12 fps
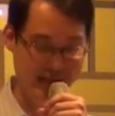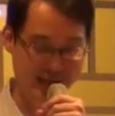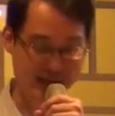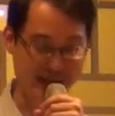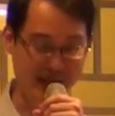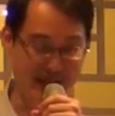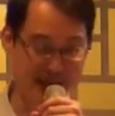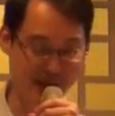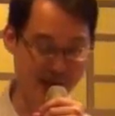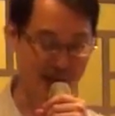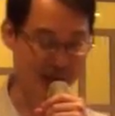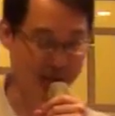okay,
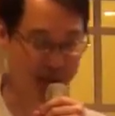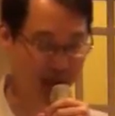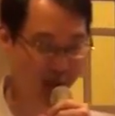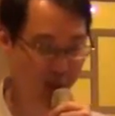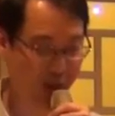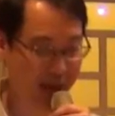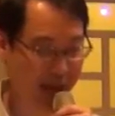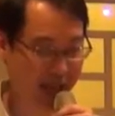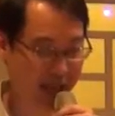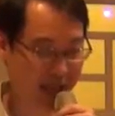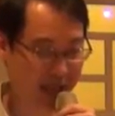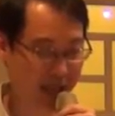who is known
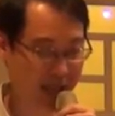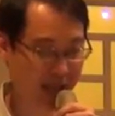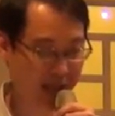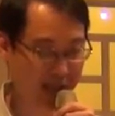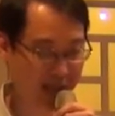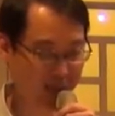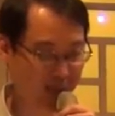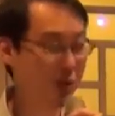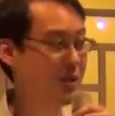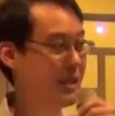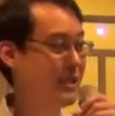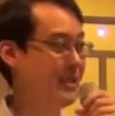as the
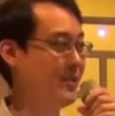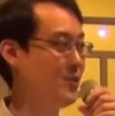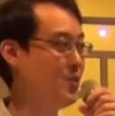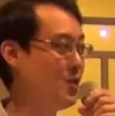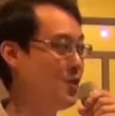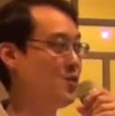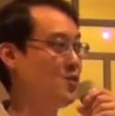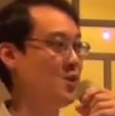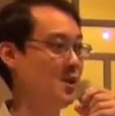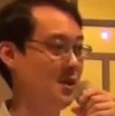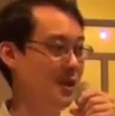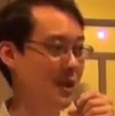Modun
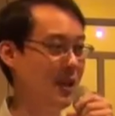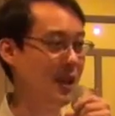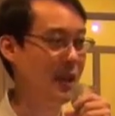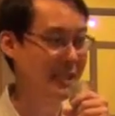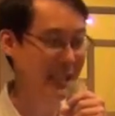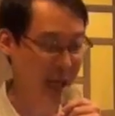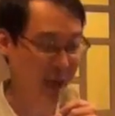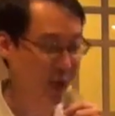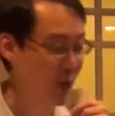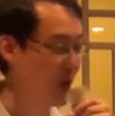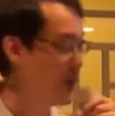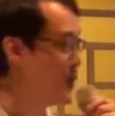
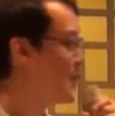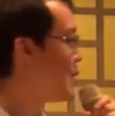Canyu.